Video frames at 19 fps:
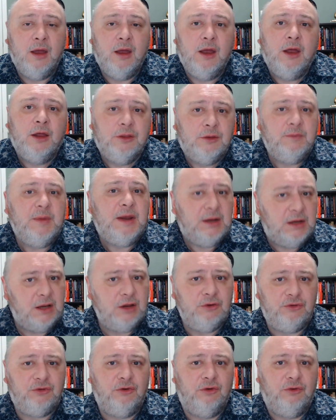The main
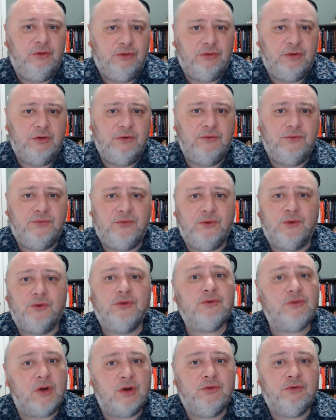issues for
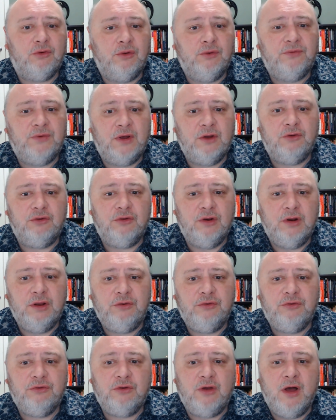structural
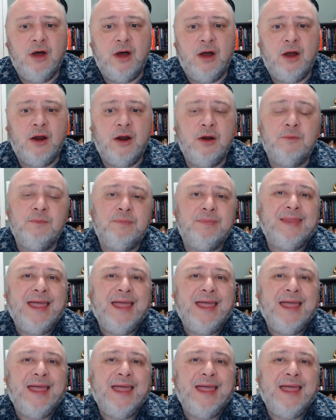functionalists are